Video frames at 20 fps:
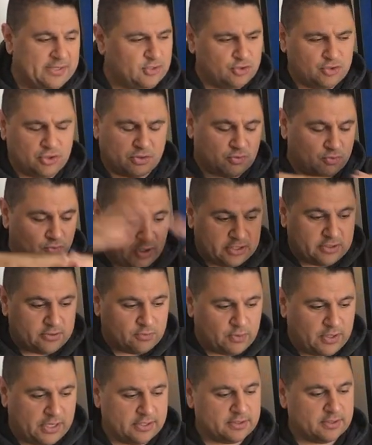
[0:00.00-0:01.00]
It's a great
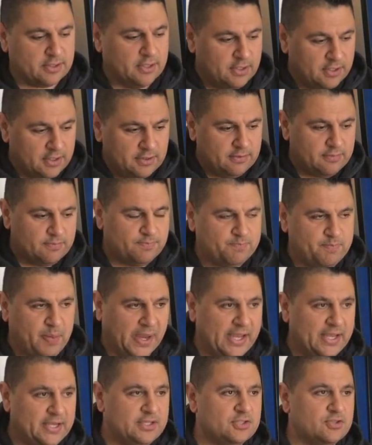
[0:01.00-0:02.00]
page
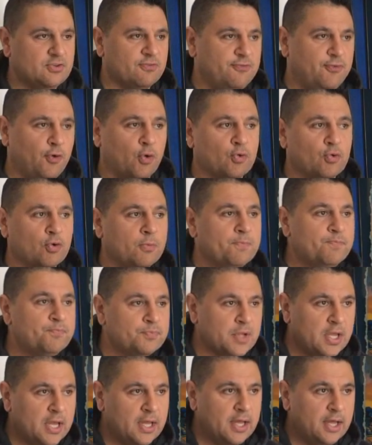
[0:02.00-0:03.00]
for
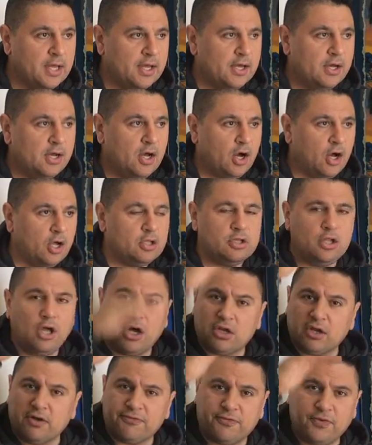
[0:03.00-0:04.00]
a
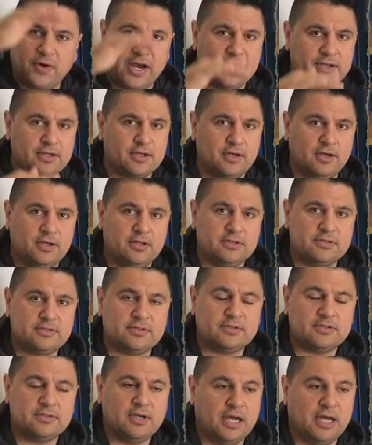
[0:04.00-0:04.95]
lot of Radicals.